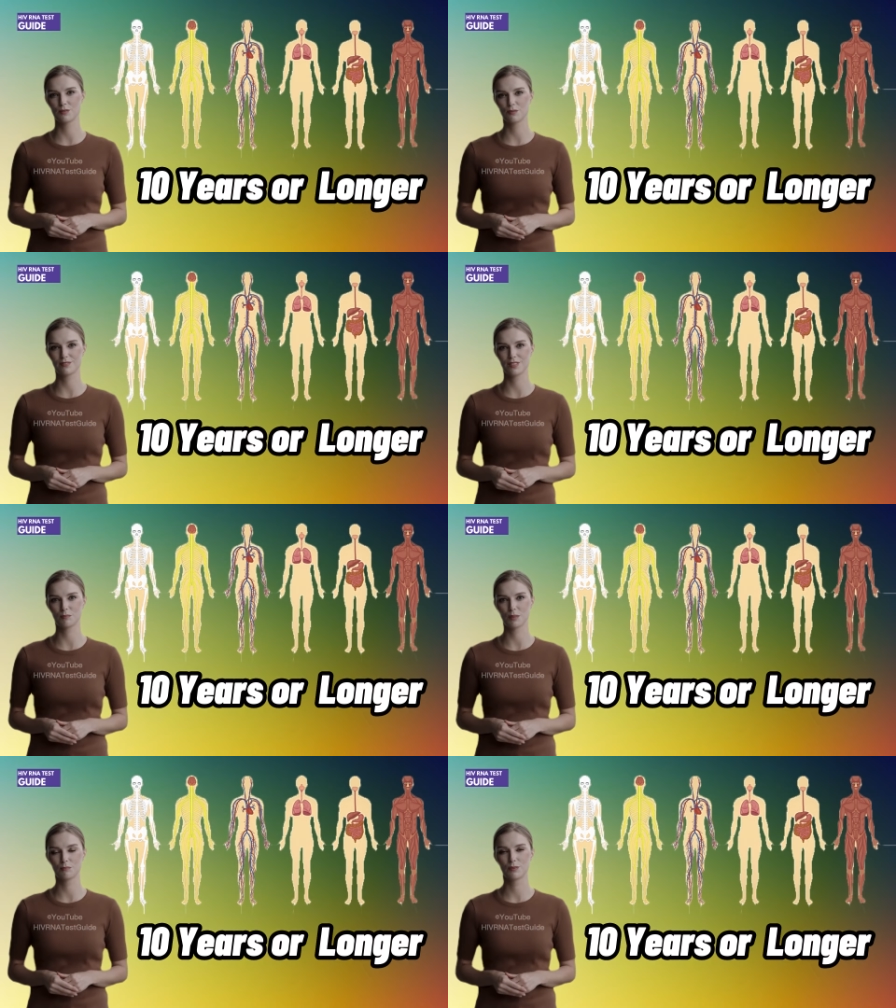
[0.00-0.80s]
though in
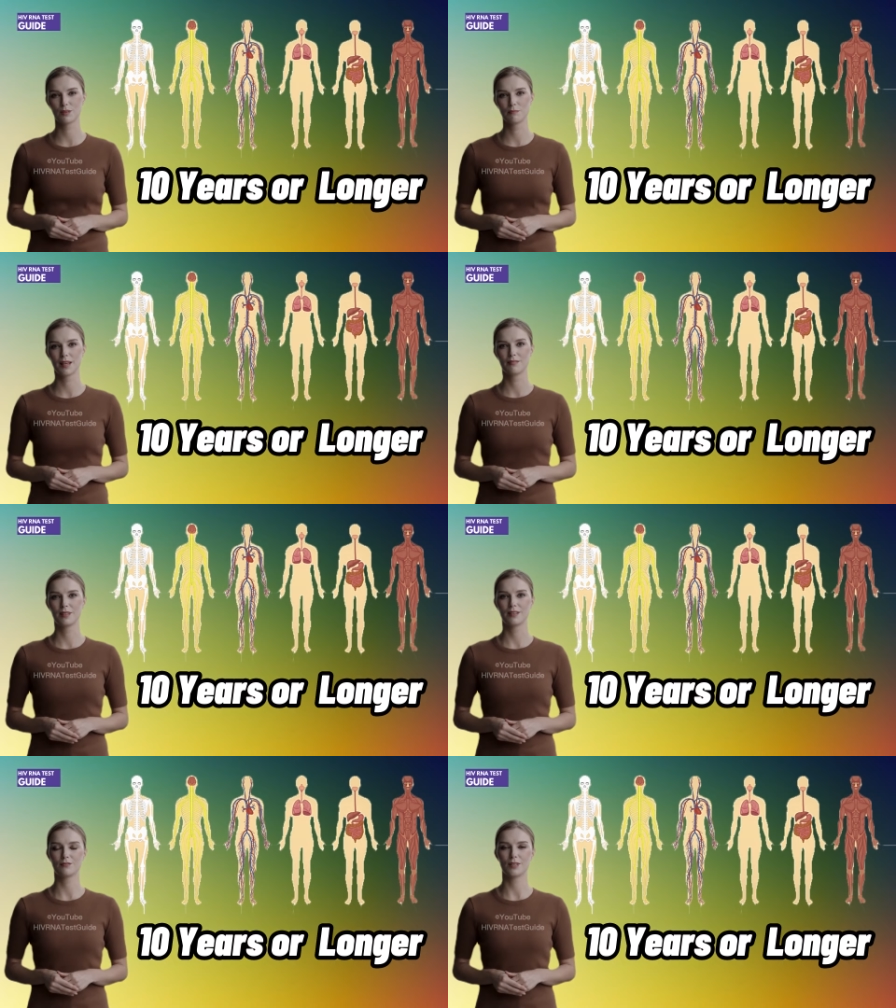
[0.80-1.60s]
some people it may
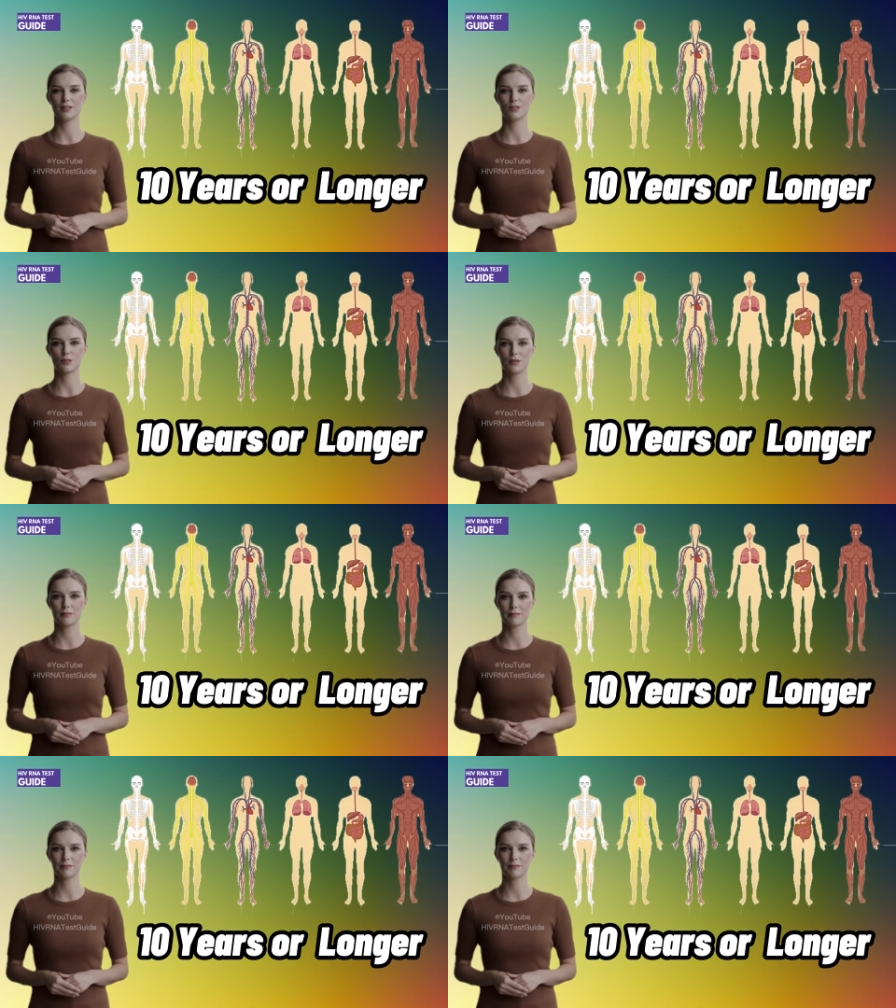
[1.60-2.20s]
advance faster